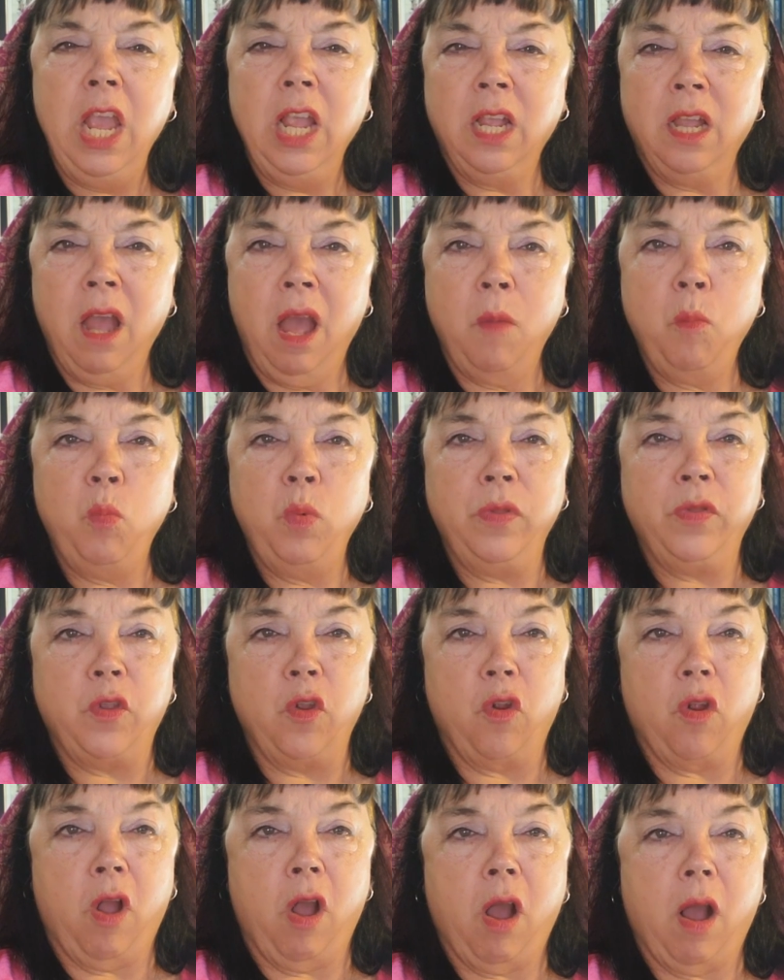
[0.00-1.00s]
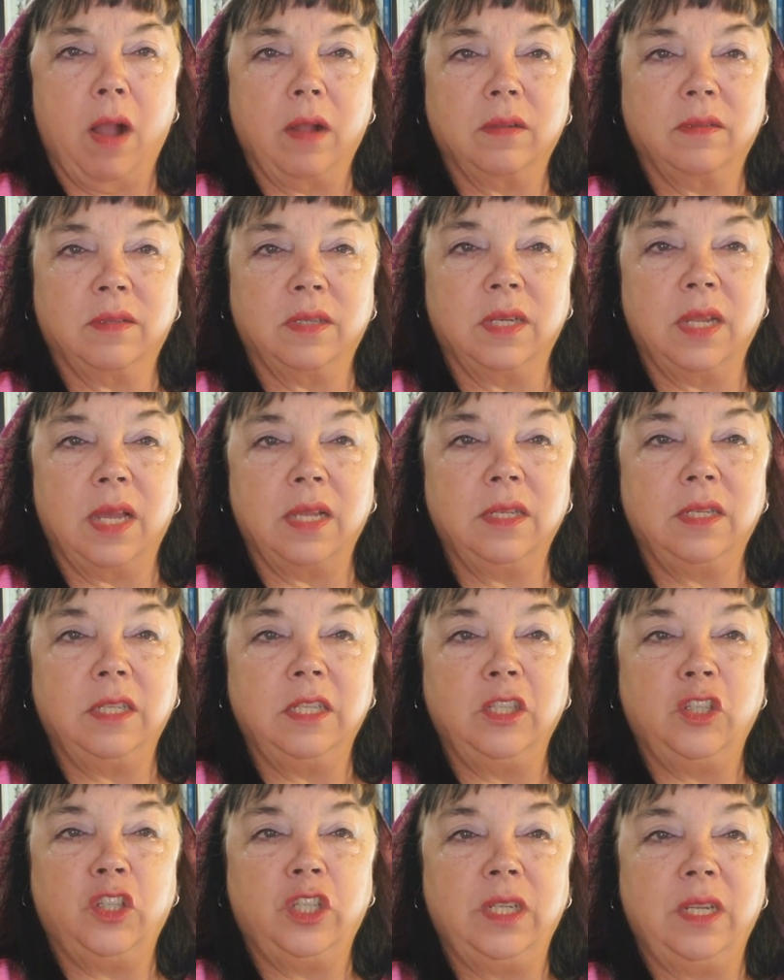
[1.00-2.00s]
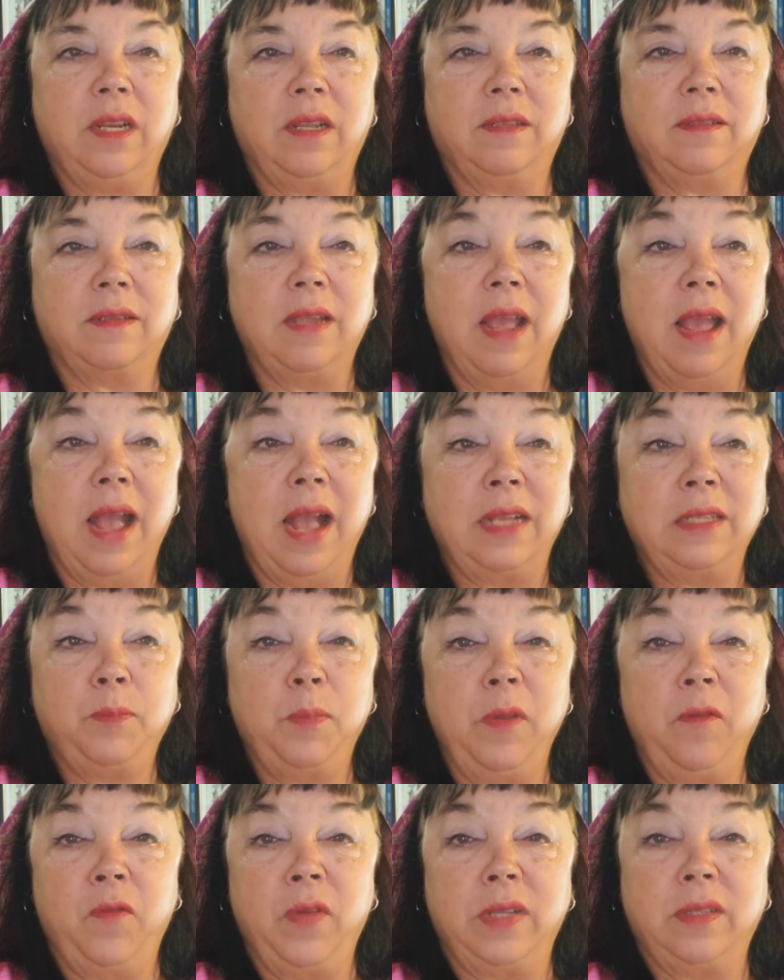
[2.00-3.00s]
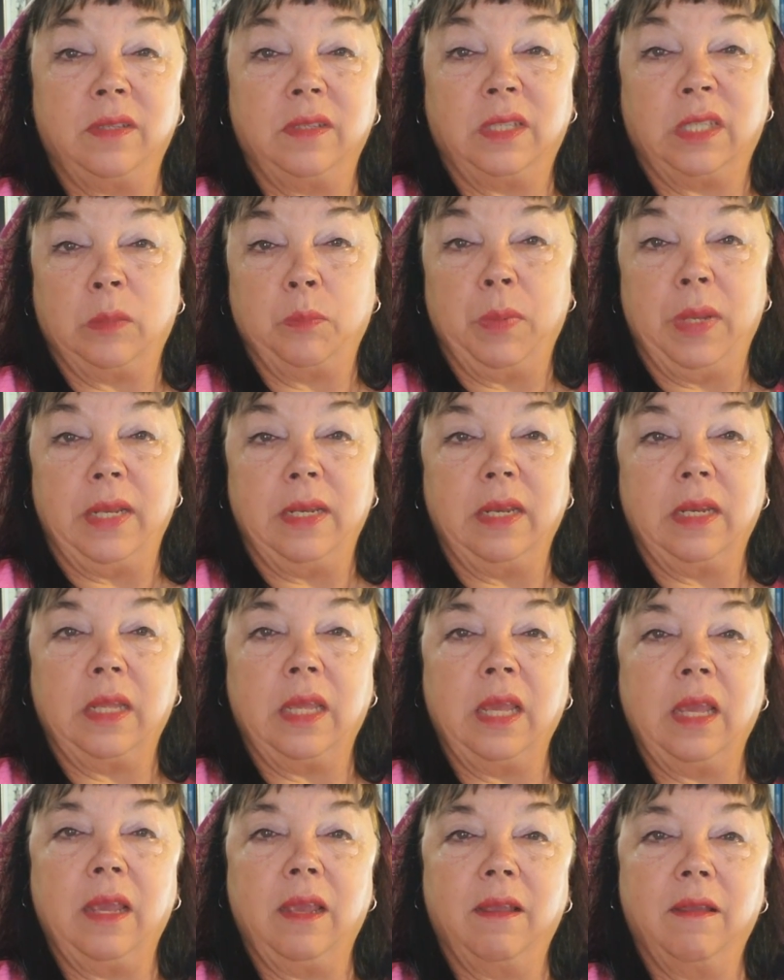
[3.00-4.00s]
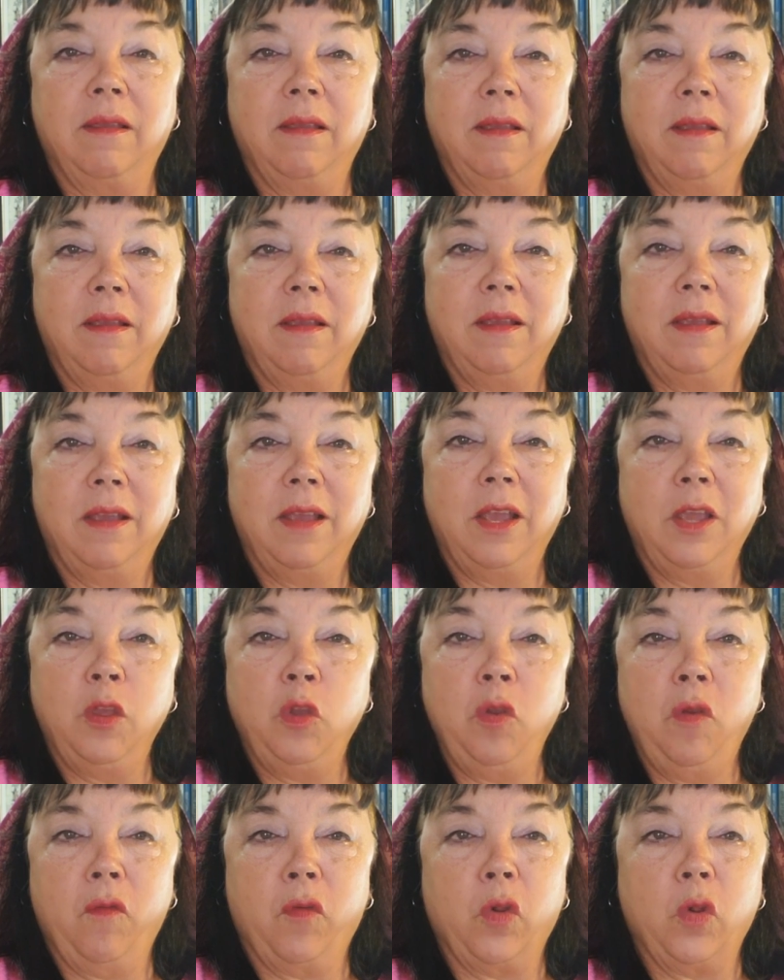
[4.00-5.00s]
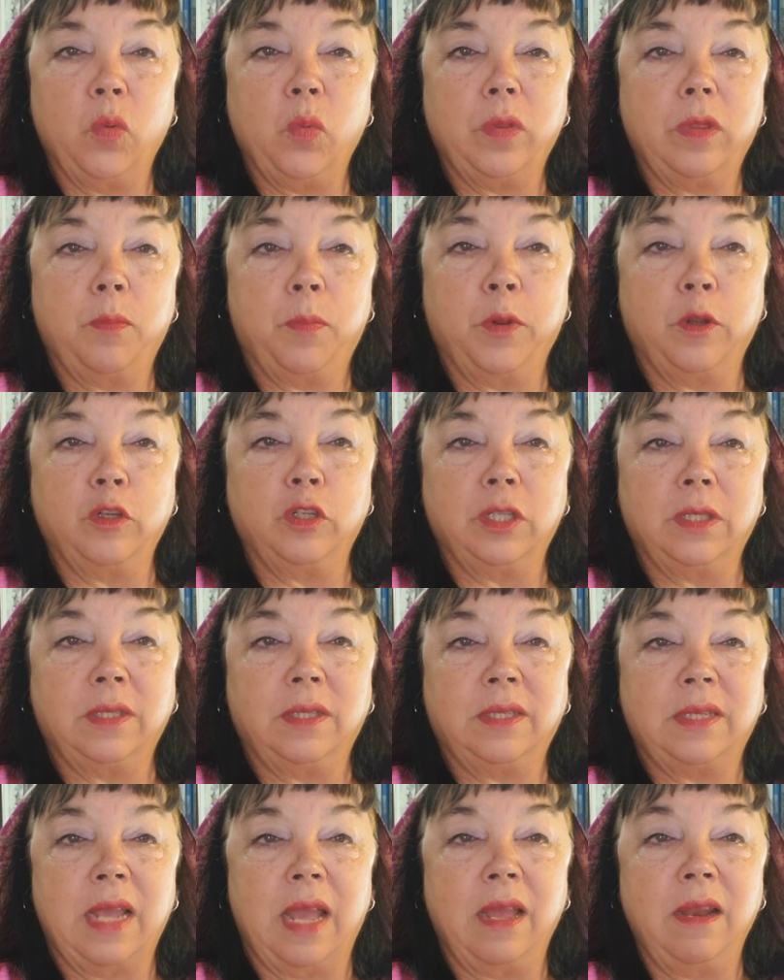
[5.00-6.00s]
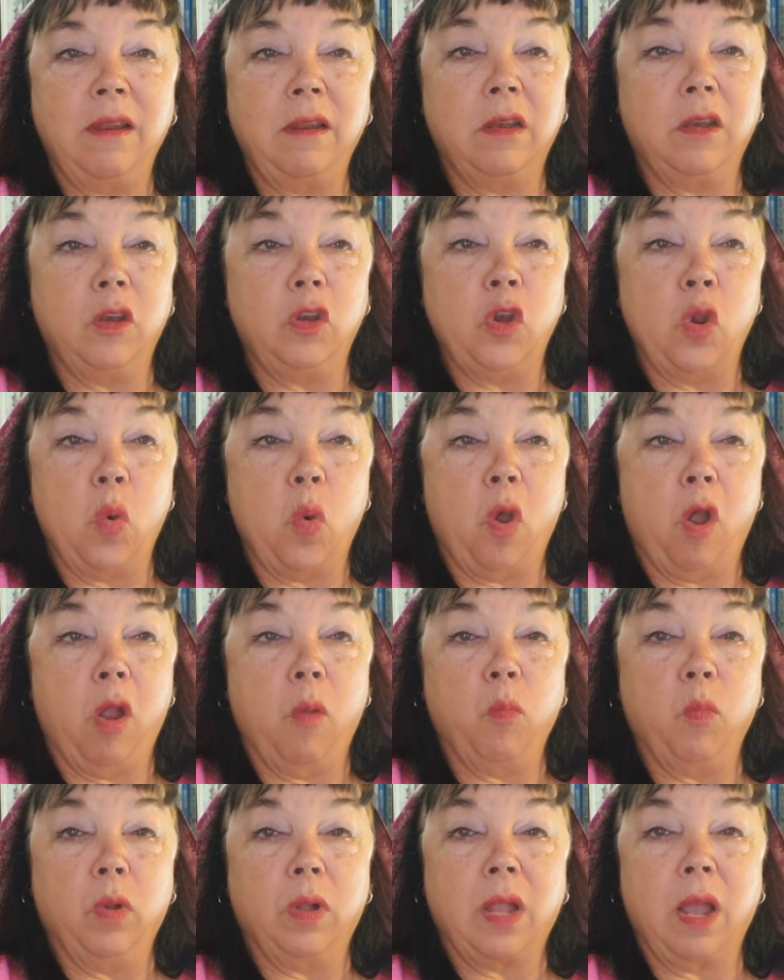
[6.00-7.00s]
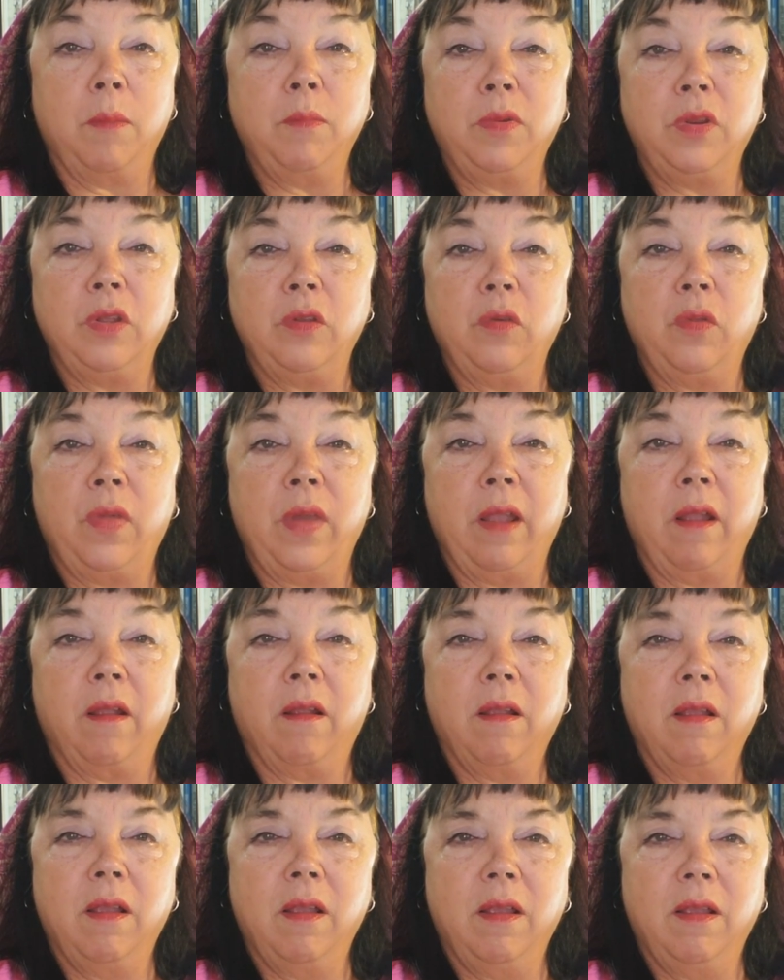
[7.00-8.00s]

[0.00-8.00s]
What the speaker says: Come with your hawks and hunting cheetahs, as befits a splendid king. You have heard what the Persians said, and no harm will come to you there.